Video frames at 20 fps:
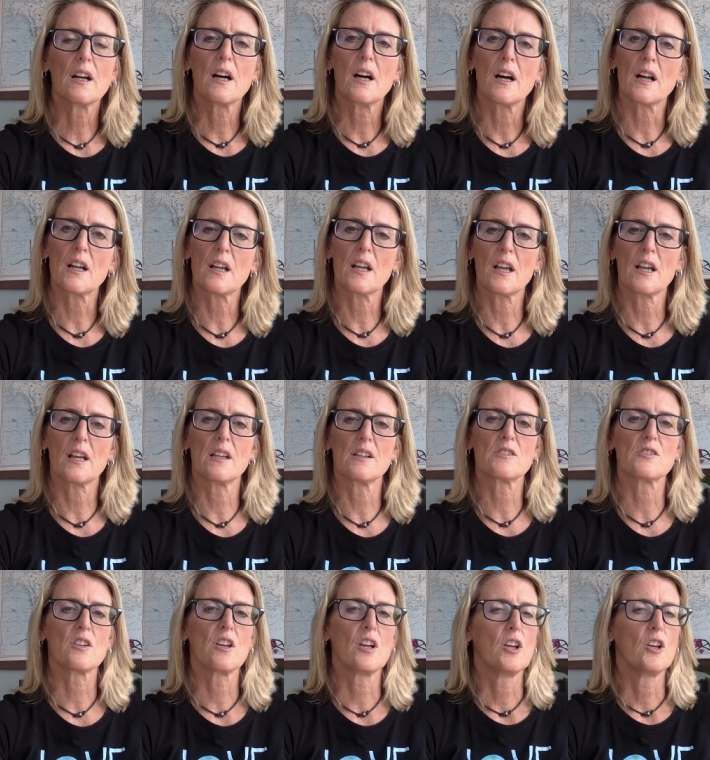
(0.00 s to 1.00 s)
cutting
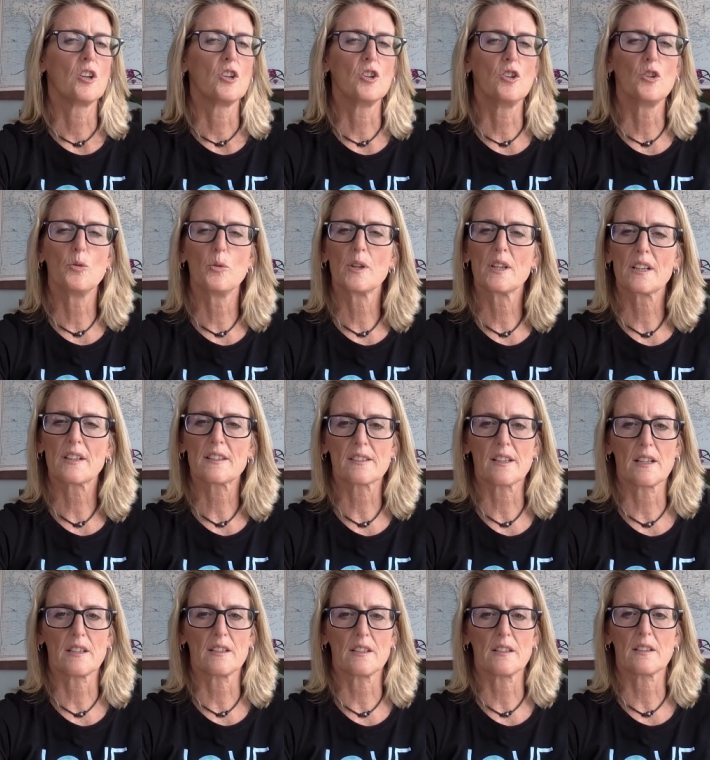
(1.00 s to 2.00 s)
edge, new and
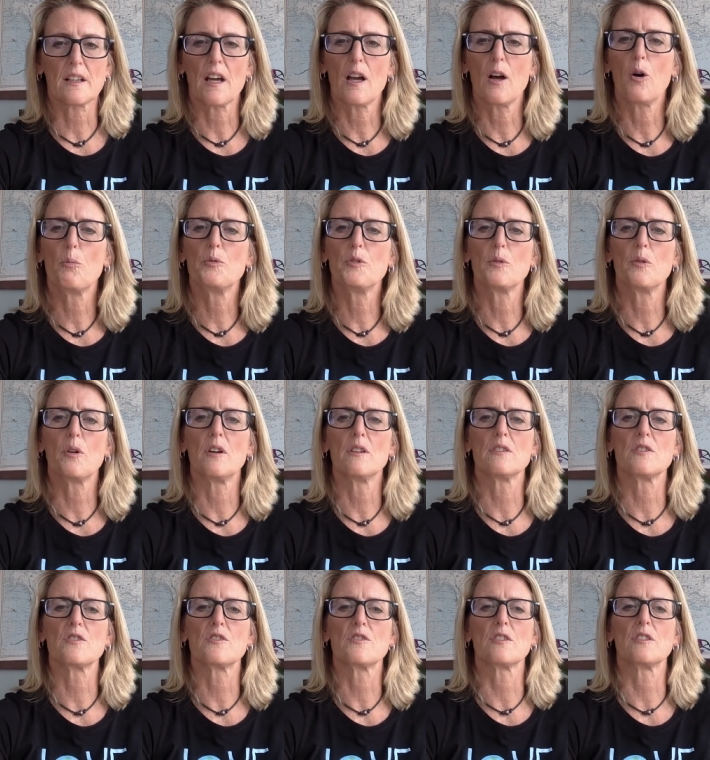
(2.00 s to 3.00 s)
exciting to help you on
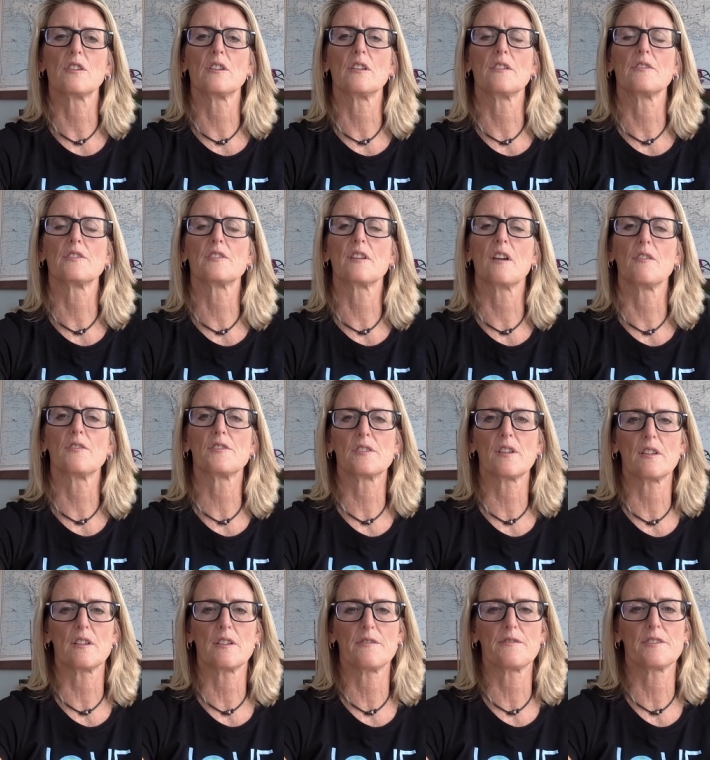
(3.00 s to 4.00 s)
this journey of self
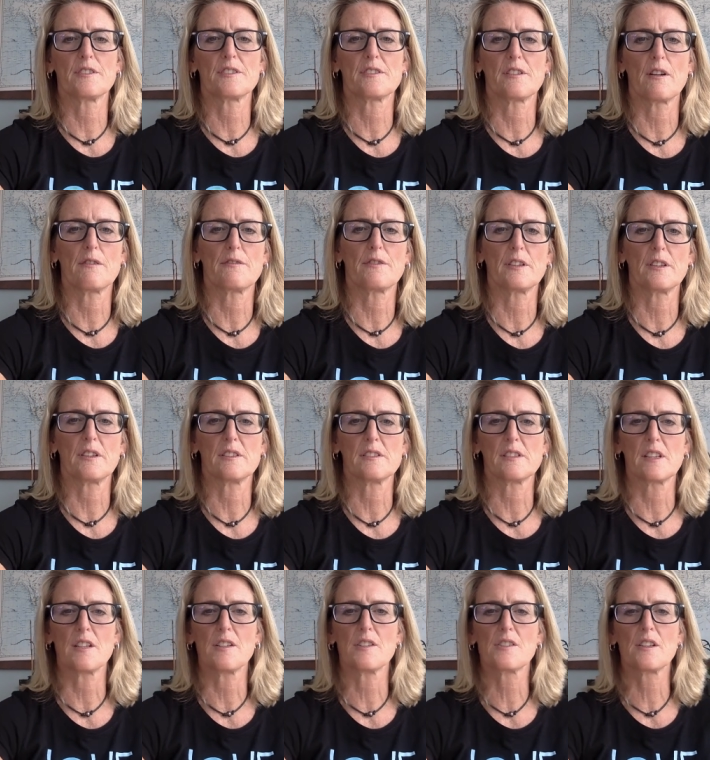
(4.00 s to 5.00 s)
study for self
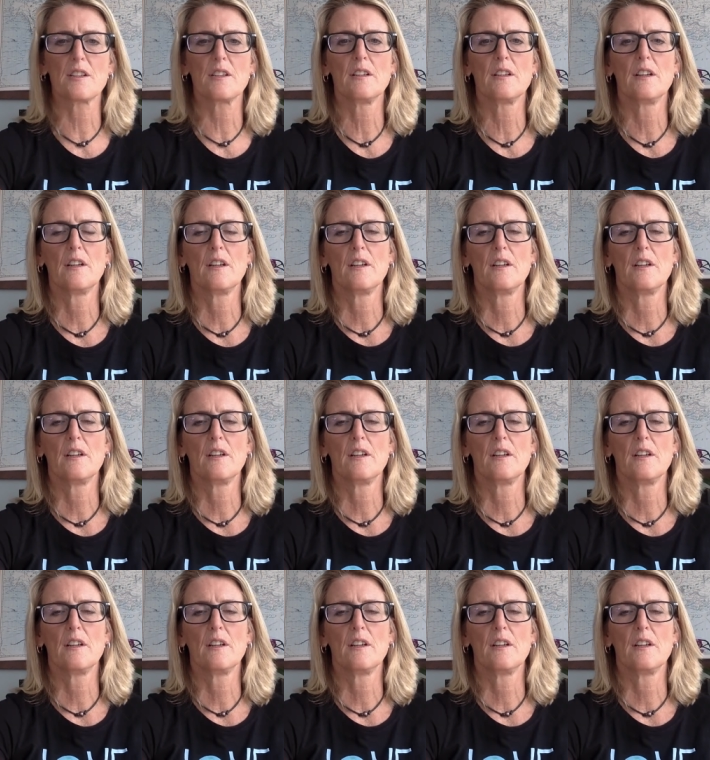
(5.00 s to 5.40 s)
realization